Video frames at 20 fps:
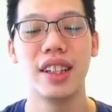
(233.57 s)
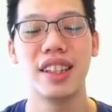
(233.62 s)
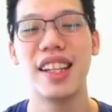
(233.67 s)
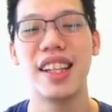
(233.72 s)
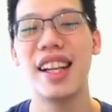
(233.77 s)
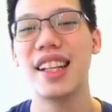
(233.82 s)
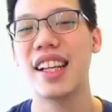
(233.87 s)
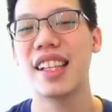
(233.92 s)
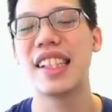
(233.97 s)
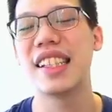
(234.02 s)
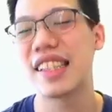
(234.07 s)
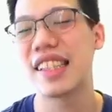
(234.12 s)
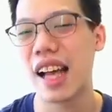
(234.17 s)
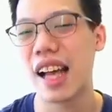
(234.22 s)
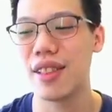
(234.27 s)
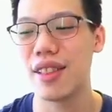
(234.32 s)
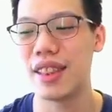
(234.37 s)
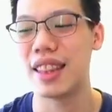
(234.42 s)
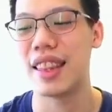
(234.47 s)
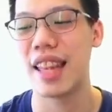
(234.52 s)
That doesn't
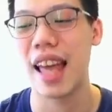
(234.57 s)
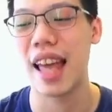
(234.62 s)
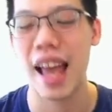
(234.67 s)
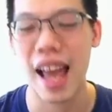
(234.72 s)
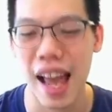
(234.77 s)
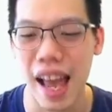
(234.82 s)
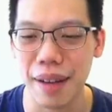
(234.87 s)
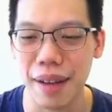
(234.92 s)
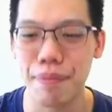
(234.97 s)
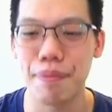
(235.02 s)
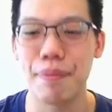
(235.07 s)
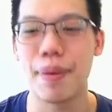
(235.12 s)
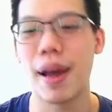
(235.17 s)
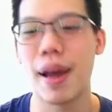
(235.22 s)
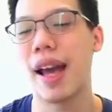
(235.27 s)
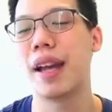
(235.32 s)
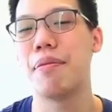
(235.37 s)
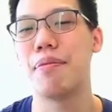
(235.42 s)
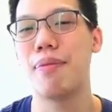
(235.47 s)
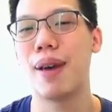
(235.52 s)
sound that
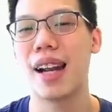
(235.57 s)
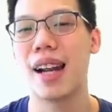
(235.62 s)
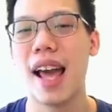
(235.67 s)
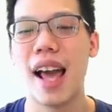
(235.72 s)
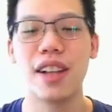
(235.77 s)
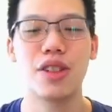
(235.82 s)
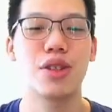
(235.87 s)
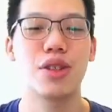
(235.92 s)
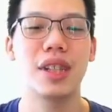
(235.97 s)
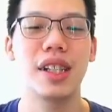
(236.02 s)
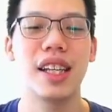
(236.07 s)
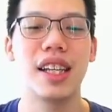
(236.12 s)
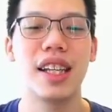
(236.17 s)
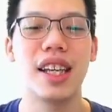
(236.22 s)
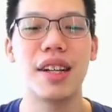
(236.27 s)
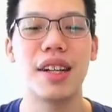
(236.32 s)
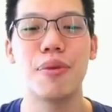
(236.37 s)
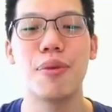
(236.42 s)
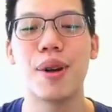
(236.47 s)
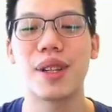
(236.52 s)
bad, but actually
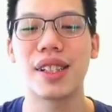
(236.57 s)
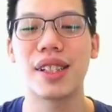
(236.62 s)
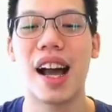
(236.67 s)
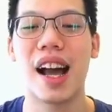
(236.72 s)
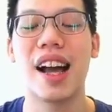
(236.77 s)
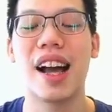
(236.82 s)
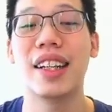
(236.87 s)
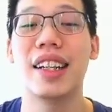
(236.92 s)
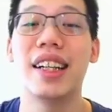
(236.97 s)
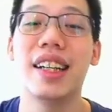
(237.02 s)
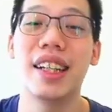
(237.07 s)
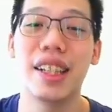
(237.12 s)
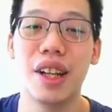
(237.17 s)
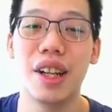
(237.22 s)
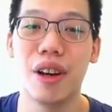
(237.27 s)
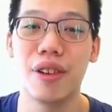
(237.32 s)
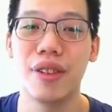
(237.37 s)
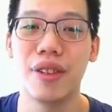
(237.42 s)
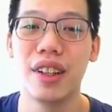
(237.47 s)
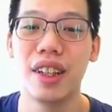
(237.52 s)
it was unheard
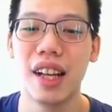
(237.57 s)
of.